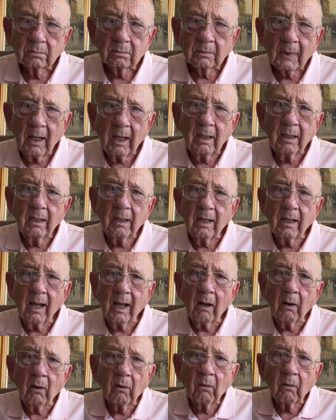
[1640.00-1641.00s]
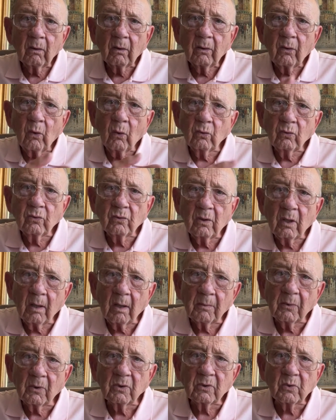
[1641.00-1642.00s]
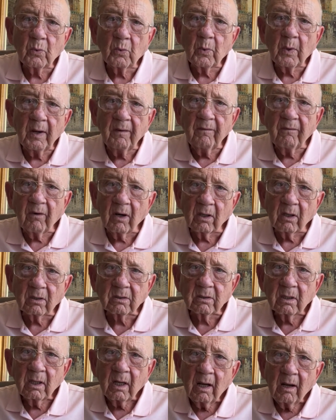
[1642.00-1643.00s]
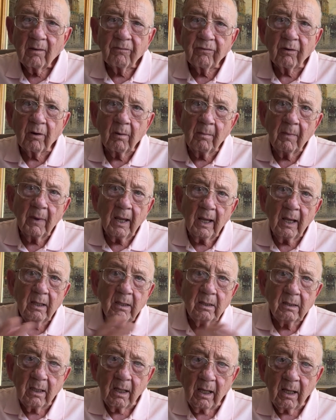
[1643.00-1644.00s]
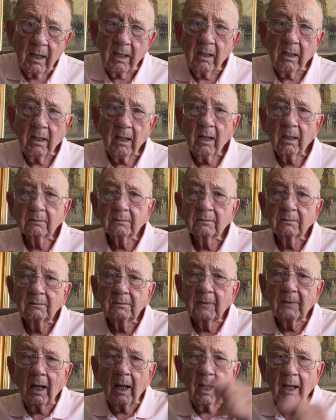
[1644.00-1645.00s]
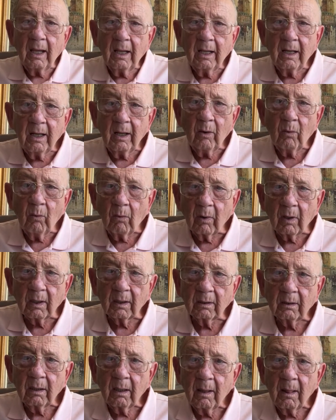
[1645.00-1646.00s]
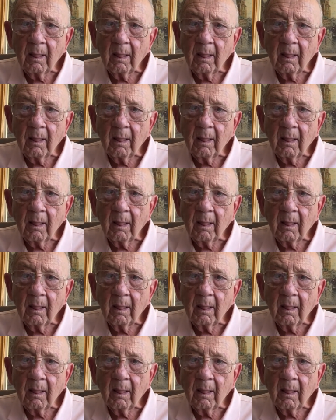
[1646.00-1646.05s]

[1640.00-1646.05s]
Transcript: And now those numbers reverse from 18 to 81.